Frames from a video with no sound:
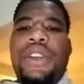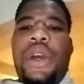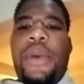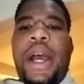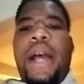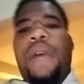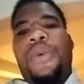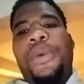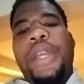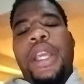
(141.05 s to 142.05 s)
Where
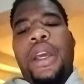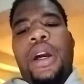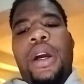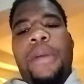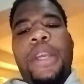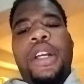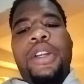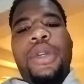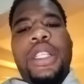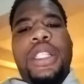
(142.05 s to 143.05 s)
we
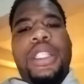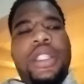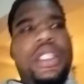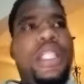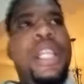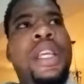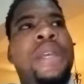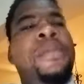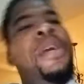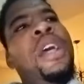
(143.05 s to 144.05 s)
included
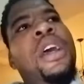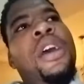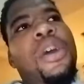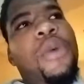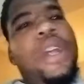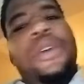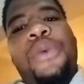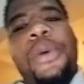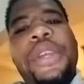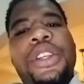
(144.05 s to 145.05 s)
STEAM with
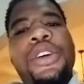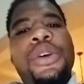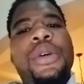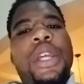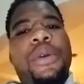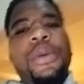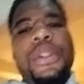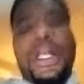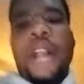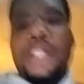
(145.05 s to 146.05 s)
what we do, and we
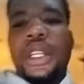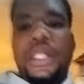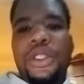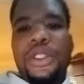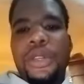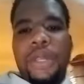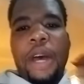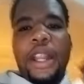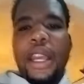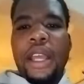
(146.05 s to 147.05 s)
was talking to the students
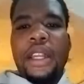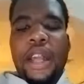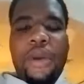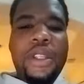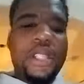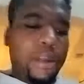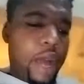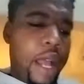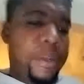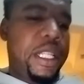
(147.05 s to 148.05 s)
about that. Then I went to the
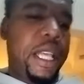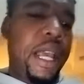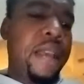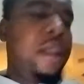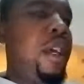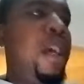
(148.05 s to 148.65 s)
YMCA.